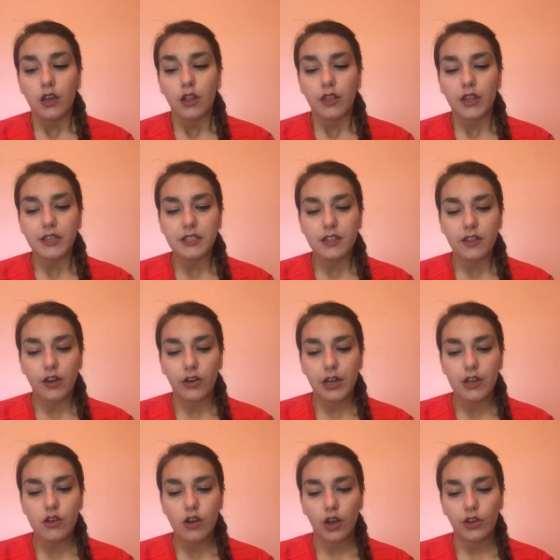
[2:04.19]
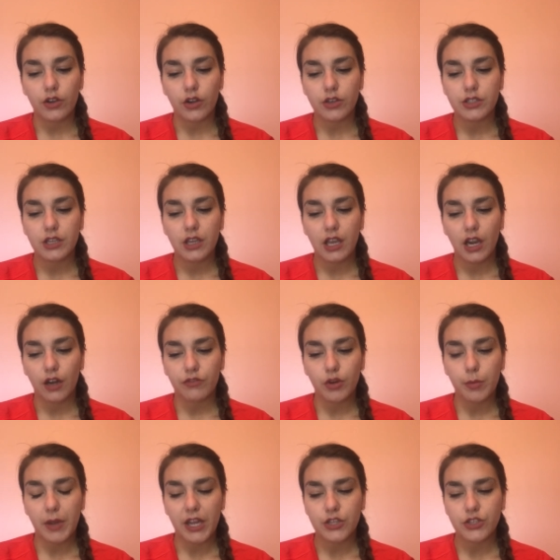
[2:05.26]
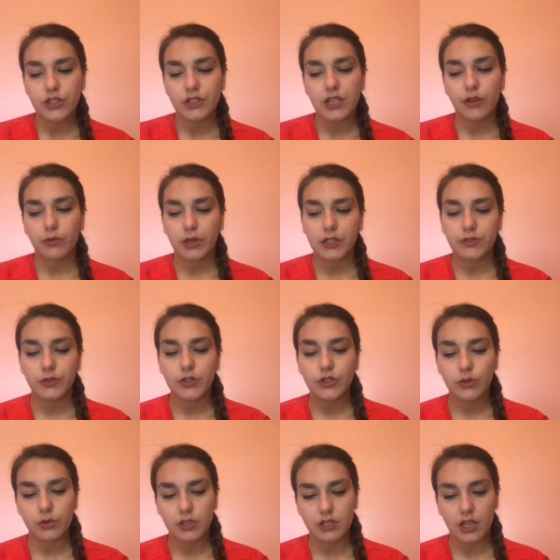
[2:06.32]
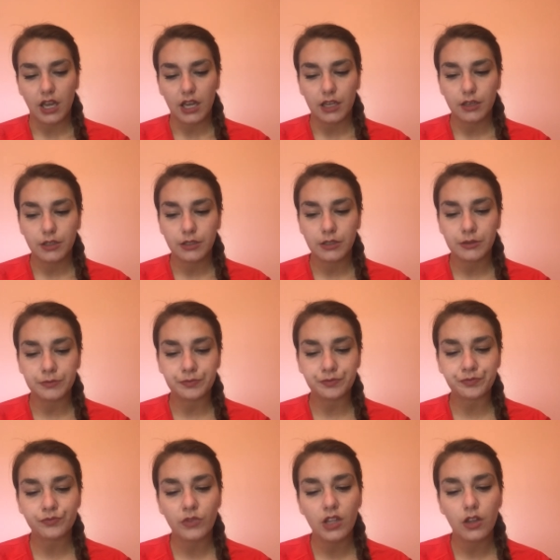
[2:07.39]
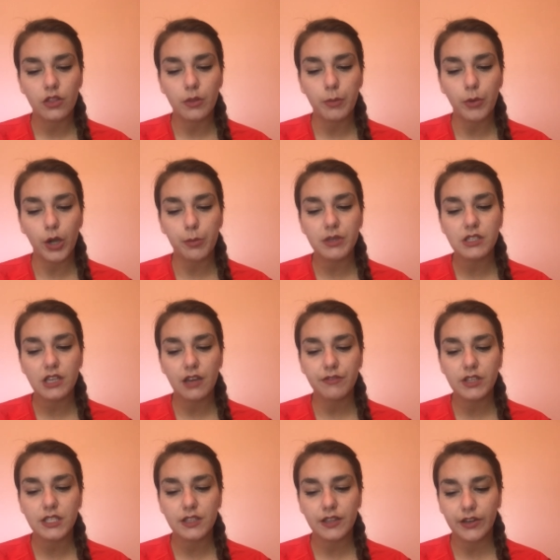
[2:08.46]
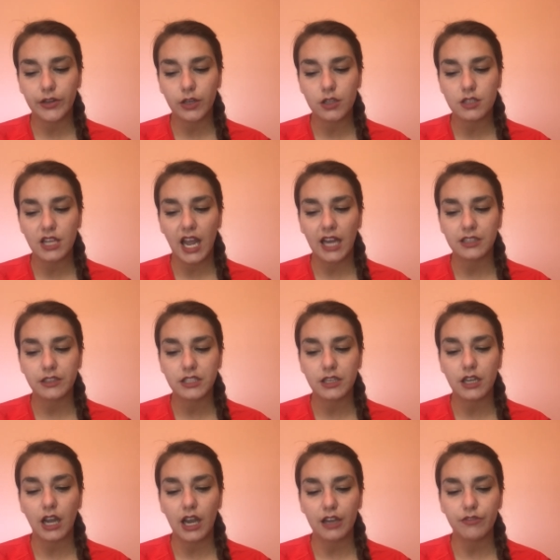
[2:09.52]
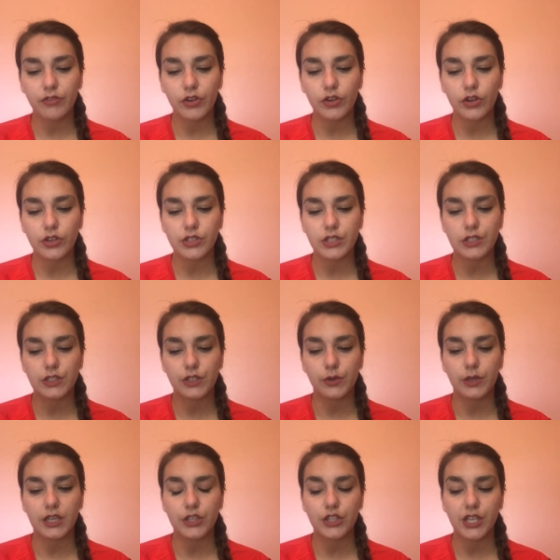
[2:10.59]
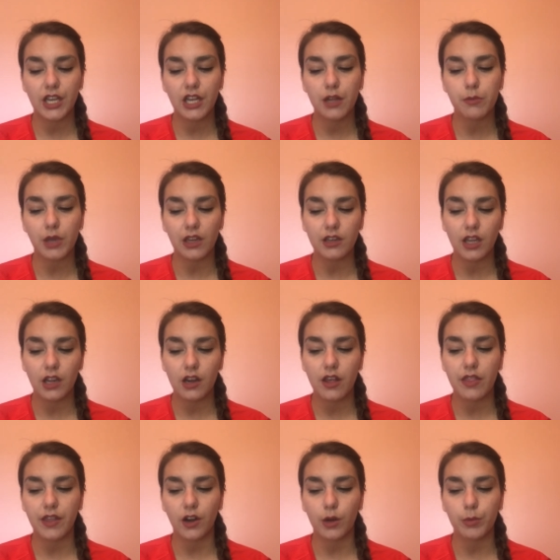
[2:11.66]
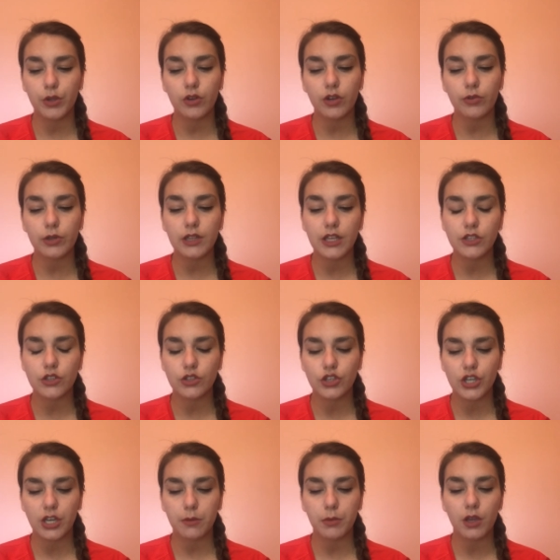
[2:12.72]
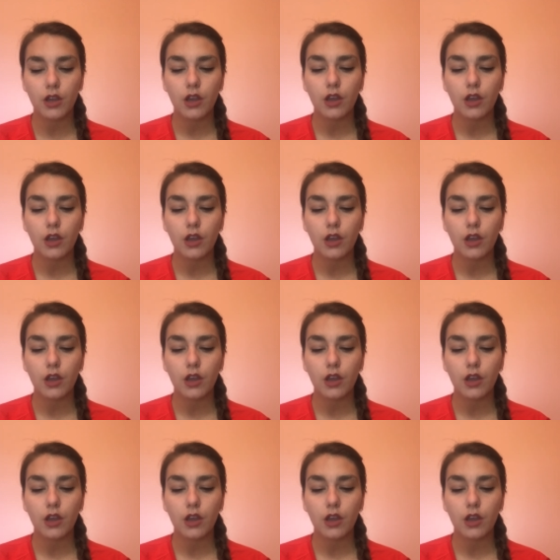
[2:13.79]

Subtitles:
This theory, called nursing care for patients at risk for suicide. The purpose of this theory is to act as a guide for nurses to initiate and maintain a therapeutic relationship